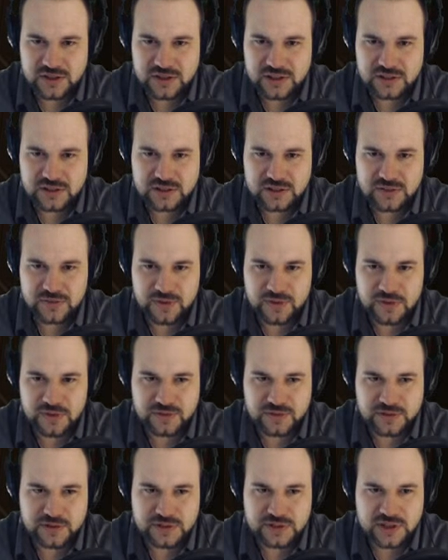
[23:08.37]
us for the
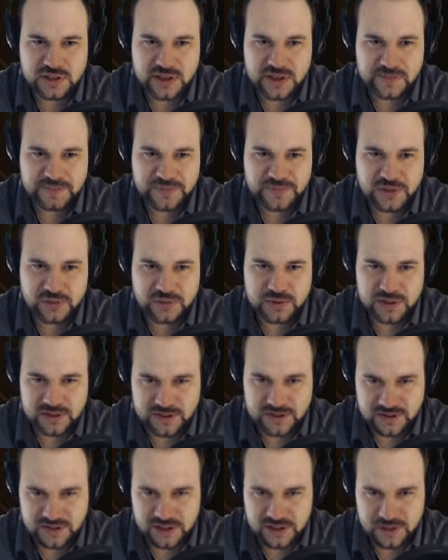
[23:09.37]
first time, you will
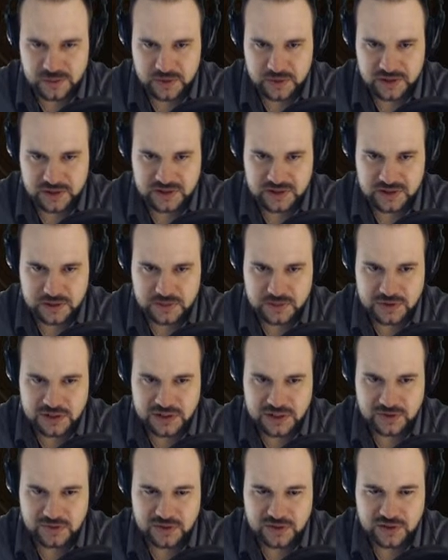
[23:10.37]
understand why this name was
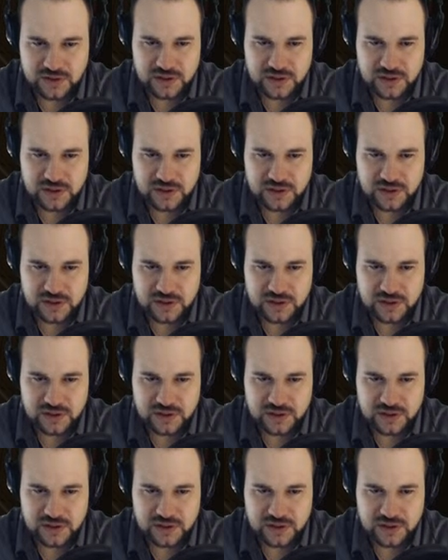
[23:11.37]
given.